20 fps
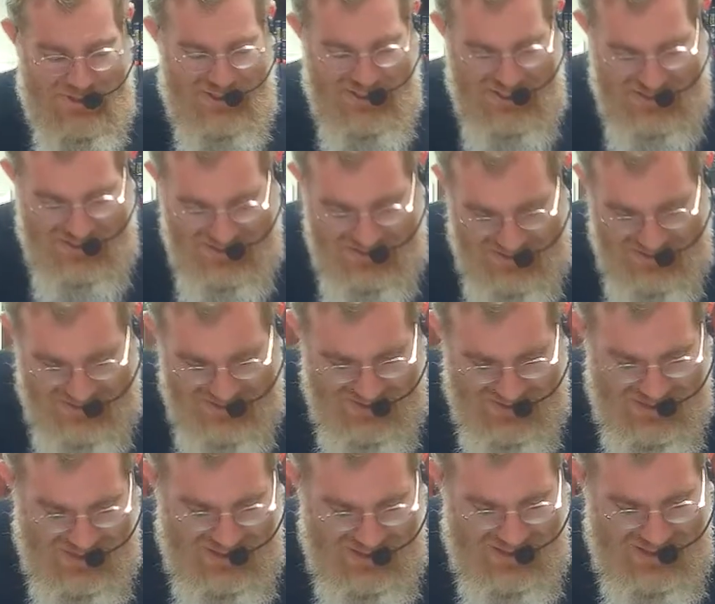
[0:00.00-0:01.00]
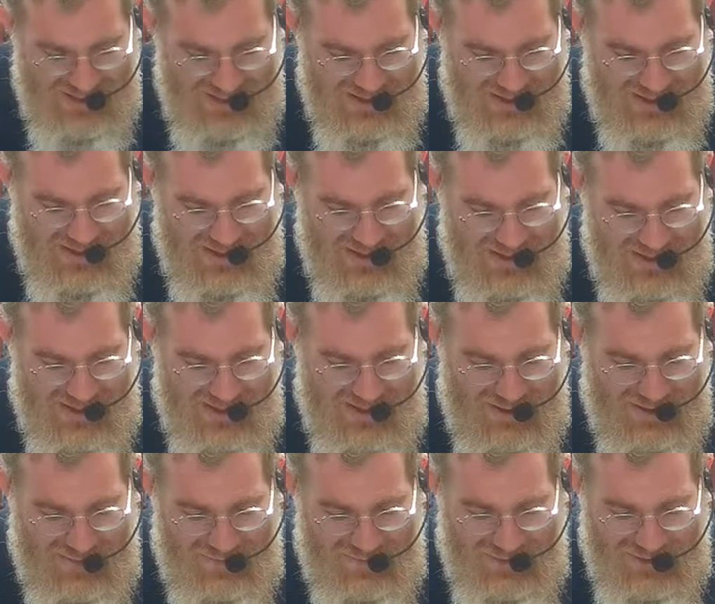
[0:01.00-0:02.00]
Tes,
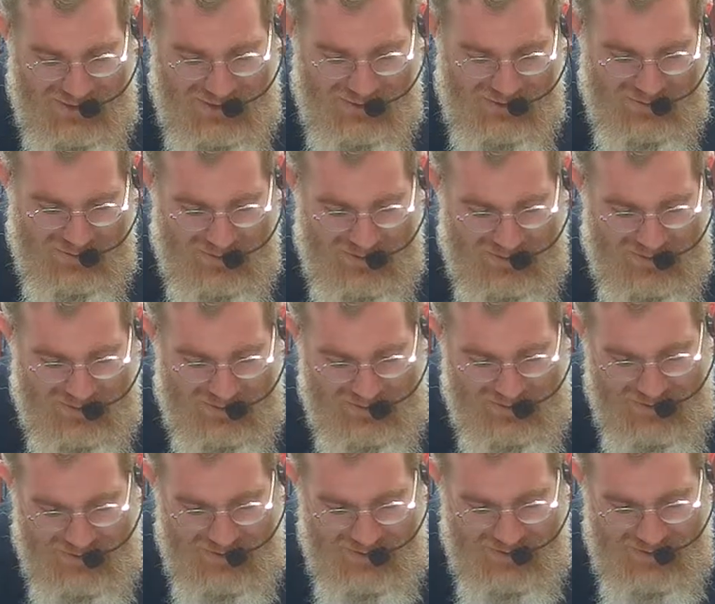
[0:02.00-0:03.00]
Vayomer